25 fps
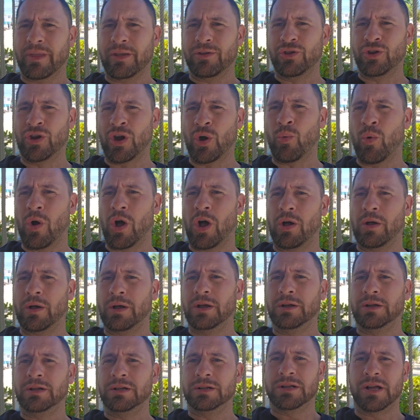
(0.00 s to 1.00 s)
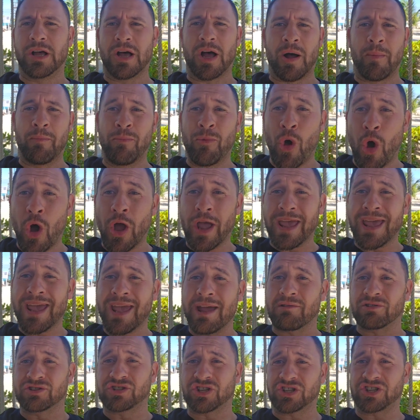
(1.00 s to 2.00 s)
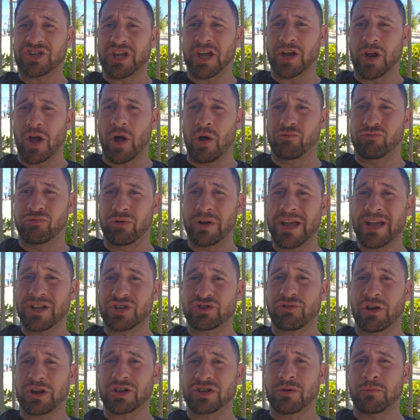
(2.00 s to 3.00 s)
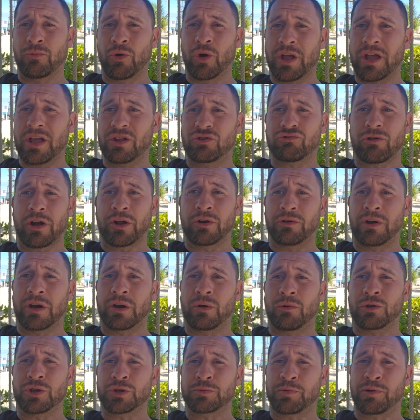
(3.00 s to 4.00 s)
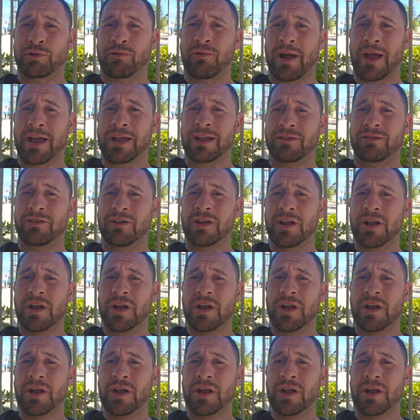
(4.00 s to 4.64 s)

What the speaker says: you know what? I'm not here, as I said, I'll reiterate, I'm not here to rain on anyone's parade.